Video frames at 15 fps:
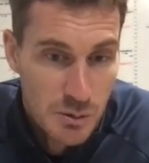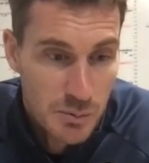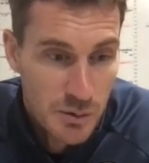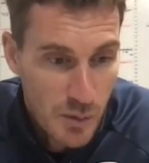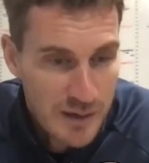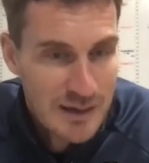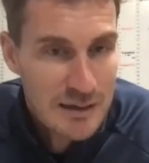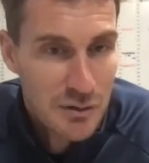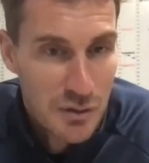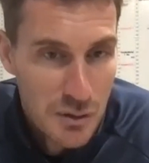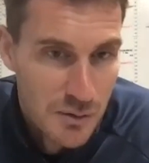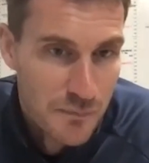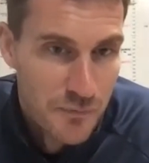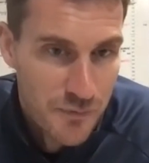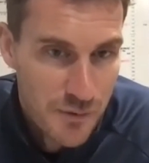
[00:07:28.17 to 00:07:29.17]
But when they do
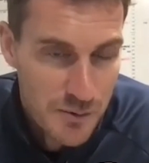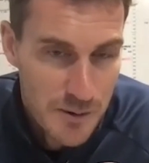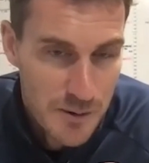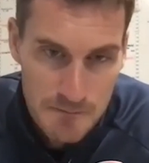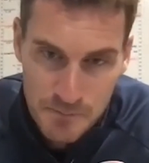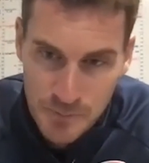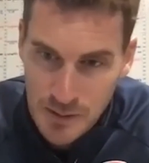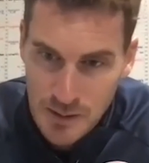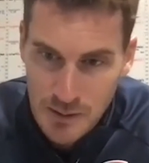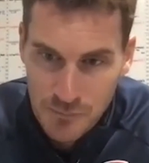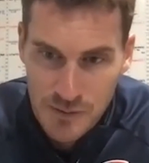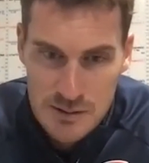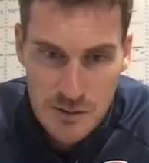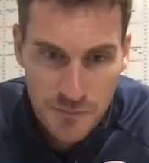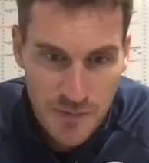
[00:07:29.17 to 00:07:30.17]
come through, for
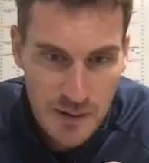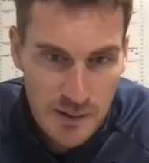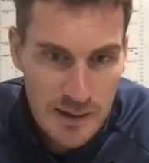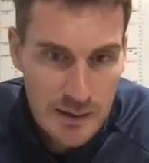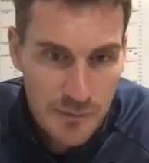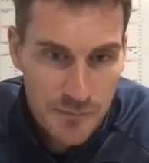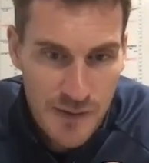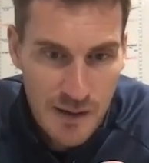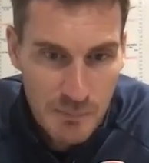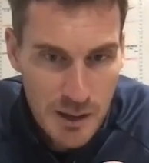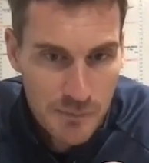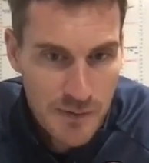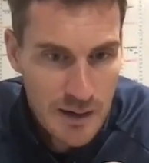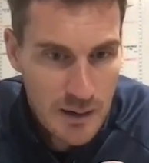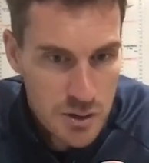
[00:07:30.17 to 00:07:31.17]
it to feel like a family
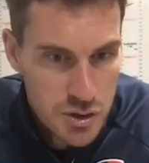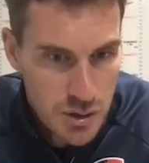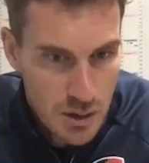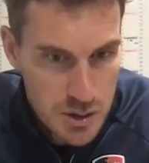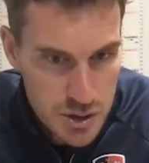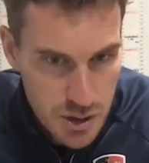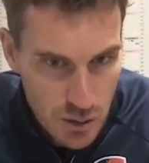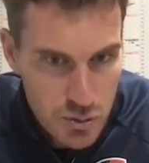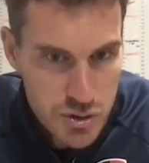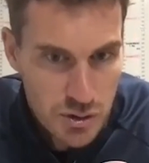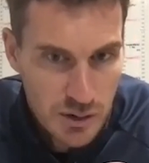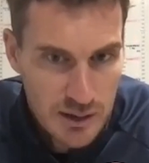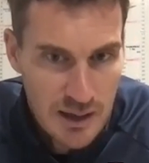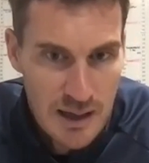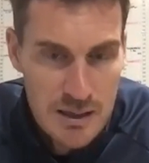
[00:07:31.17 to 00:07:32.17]
event, a, a social
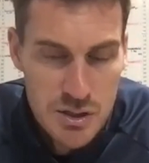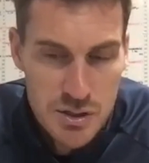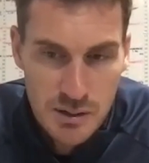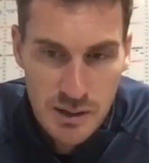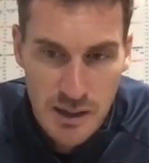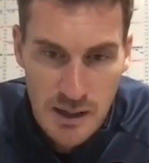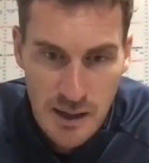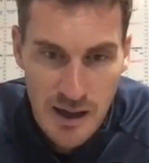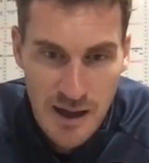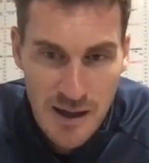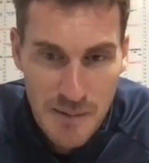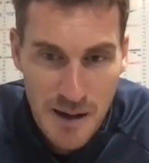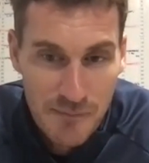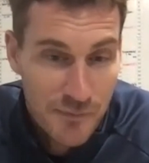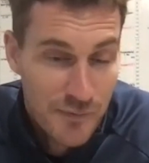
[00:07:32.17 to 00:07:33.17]
occasion,
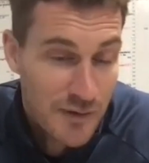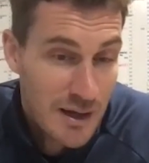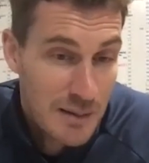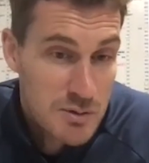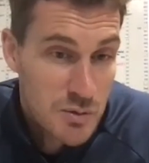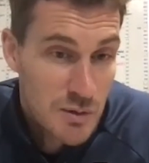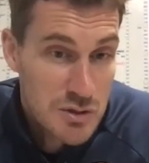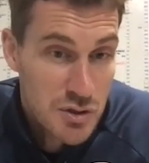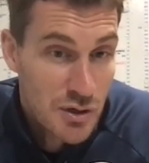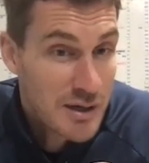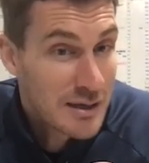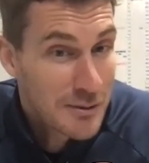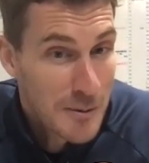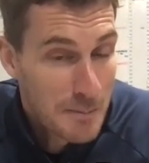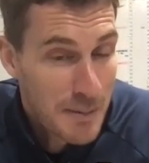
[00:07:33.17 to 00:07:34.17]
um, and for them to enjoy it
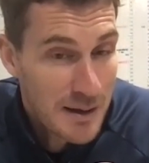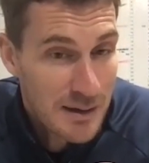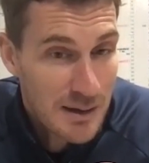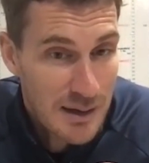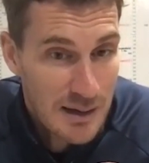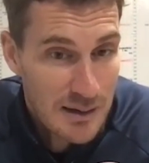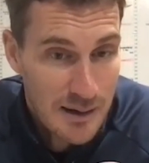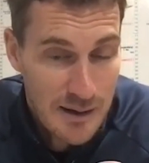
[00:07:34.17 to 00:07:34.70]
and come back again.